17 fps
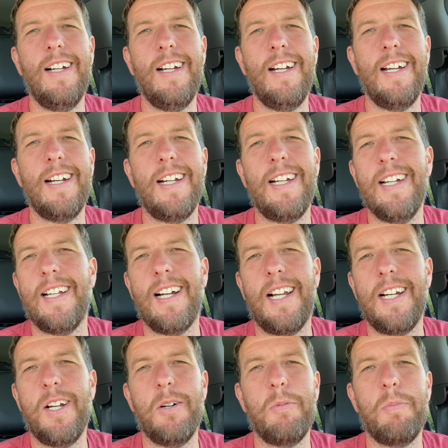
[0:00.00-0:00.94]
And again,
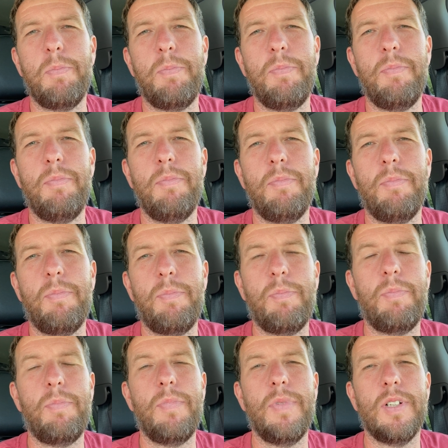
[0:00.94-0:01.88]
I know
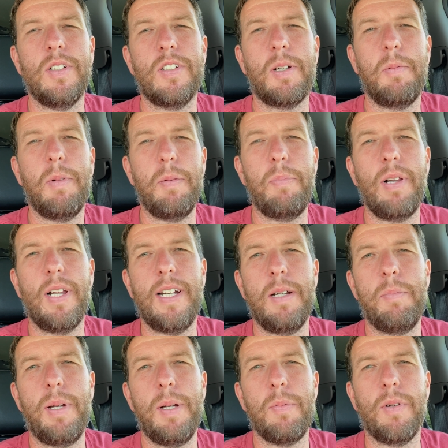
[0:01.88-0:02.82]
there's going to be plenty
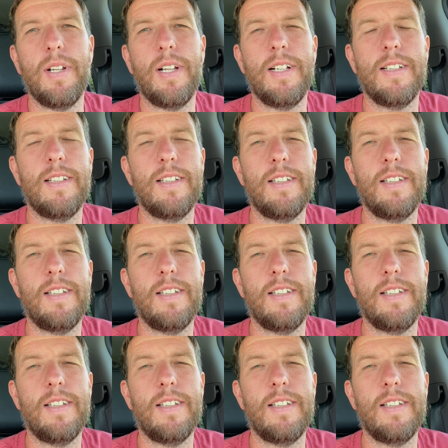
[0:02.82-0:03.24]
of people that